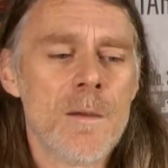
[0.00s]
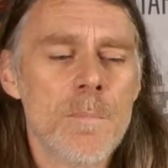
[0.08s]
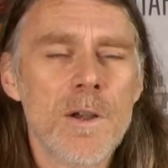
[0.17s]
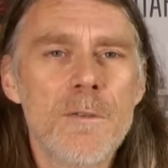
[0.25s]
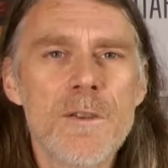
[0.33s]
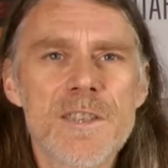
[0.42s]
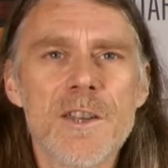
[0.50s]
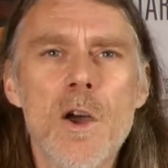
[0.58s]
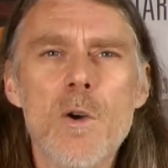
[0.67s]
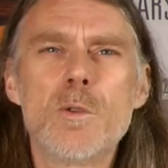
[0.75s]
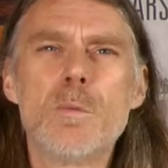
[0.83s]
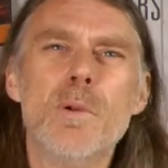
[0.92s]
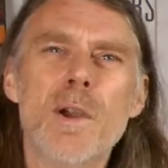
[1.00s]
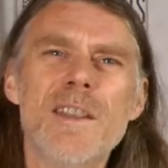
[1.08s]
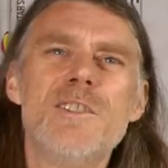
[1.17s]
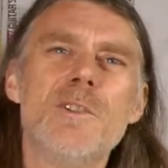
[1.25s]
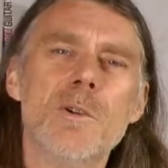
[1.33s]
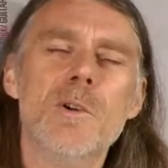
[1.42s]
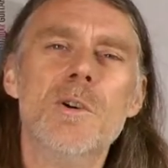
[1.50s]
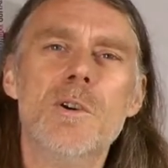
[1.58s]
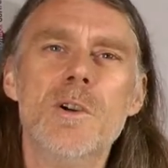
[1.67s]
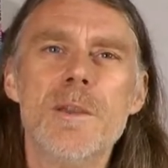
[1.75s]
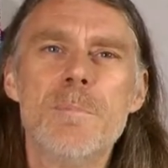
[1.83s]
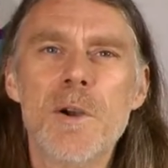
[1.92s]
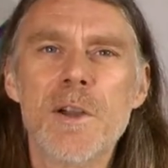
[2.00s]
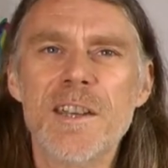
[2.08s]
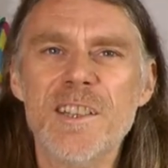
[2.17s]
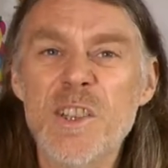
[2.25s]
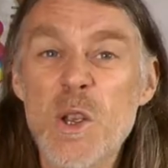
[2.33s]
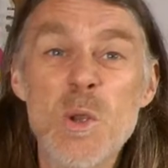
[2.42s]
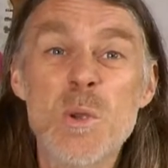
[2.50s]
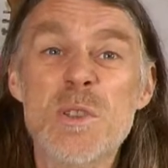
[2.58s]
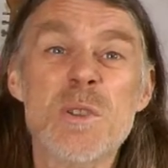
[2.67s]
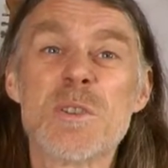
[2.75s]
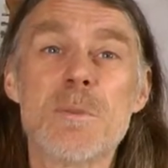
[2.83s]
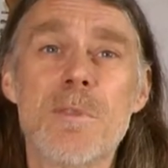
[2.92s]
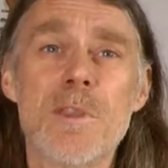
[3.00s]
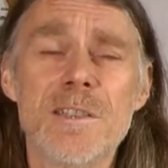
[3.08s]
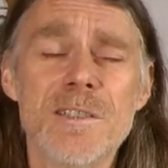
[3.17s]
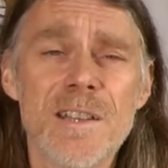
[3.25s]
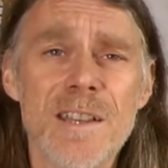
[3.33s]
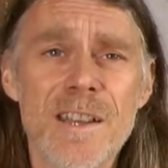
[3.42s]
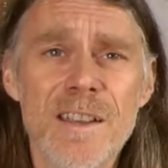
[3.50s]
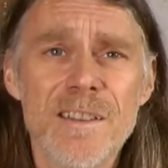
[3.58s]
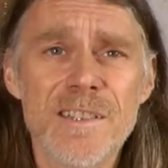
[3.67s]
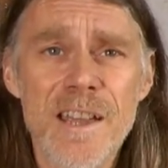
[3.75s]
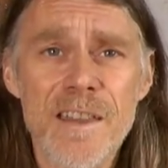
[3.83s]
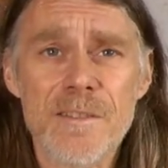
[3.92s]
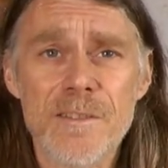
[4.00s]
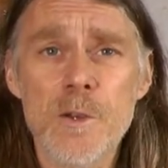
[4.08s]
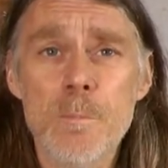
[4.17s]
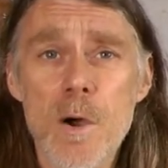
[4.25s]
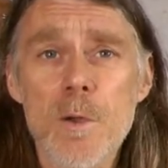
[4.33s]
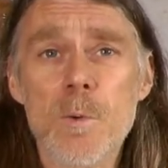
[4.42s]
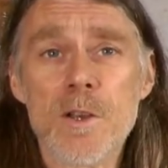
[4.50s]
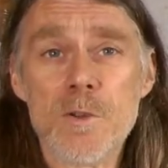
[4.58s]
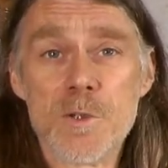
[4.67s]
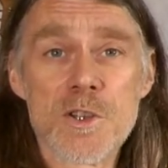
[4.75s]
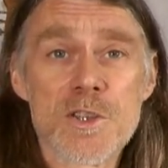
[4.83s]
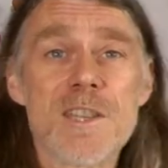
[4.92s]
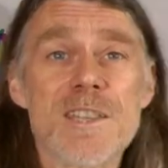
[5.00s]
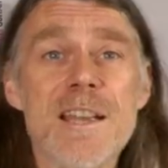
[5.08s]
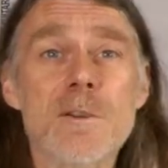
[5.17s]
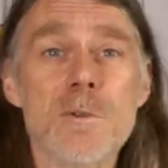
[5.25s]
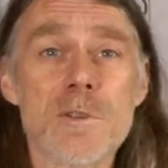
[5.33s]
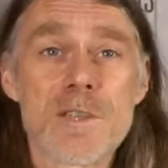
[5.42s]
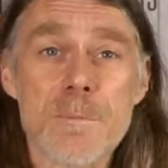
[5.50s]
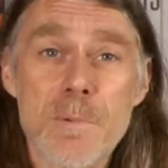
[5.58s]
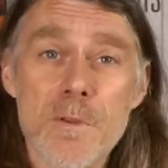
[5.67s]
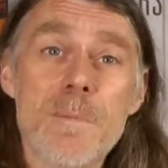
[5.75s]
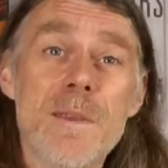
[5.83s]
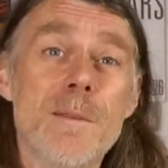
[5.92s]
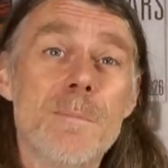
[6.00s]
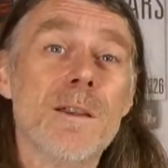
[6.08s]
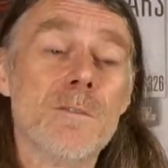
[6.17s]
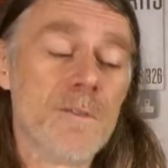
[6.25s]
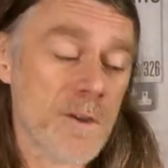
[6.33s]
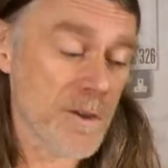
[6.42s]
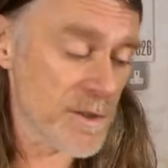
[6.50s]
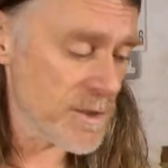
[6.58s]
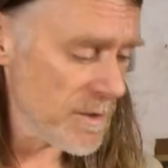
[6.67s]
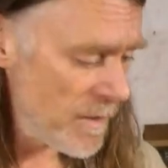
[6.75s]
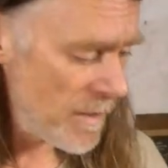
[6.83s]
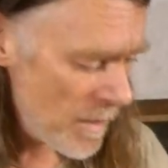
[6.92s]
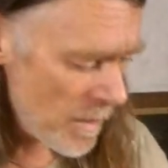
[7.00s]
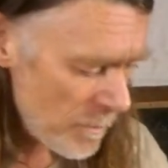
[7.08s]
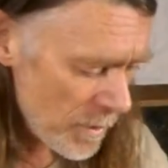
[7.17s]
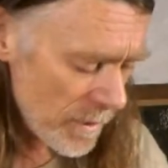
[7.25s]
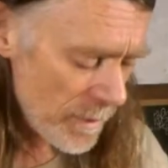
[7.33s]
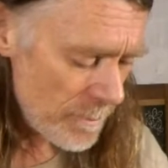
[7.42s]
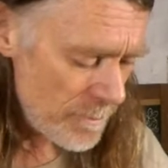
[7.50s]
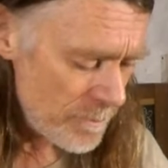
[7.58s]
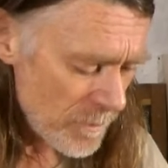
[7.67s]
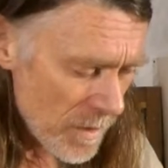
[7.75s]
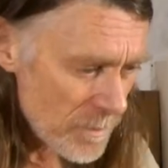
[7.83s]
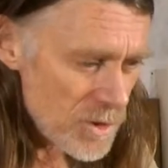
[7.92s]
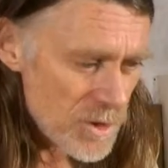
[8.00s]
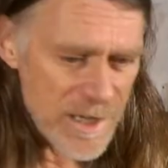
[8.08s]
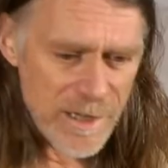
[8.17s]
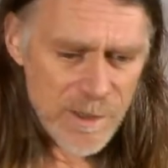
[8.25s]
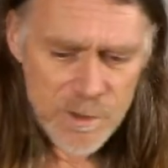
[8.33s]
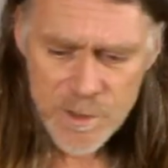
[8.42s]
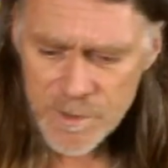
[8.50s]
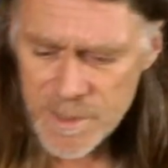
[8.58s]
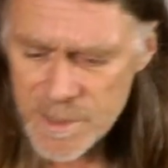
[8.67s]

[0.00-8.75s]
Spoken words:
But if it's an old bridge or you're buying it used or something, yeah, you might want to adjust the saddles to put them in the middle first. But just take a look at